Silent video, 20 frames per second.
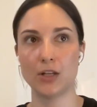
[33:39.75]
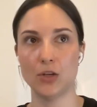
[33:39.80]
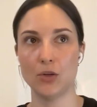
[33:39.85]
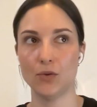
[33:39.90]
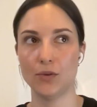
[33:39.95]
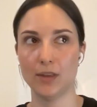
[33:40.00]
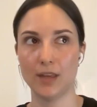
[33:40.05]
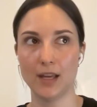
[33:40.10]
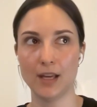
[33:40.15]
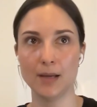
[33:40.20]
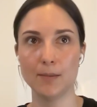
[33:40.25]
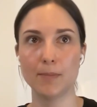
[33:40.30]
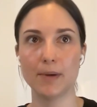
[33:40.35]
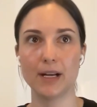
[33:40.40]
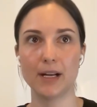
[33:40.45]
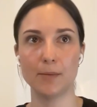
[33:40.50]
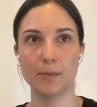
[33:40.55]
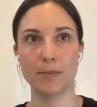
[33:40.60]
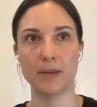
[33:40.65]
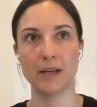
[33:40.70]
new thing,
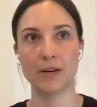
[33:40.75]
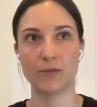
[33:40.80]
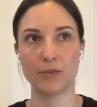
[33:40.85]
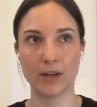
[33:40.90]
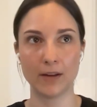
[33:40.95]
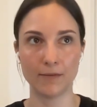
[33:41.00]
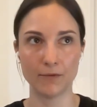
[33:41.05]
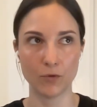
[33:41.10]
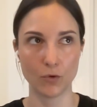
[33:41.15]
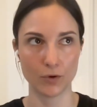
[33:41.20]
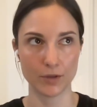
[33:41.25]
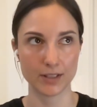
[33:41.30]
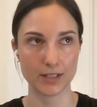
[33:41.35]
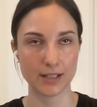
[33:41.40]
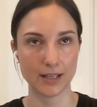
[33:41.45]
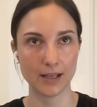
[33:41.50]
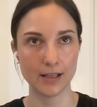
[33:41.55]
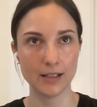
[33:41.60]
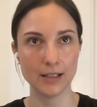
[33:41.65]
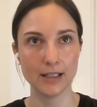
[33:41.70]
but it'll be a
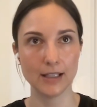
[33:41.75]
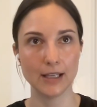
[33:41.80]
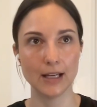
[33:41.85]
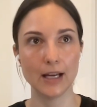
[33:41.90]
reinforced thing.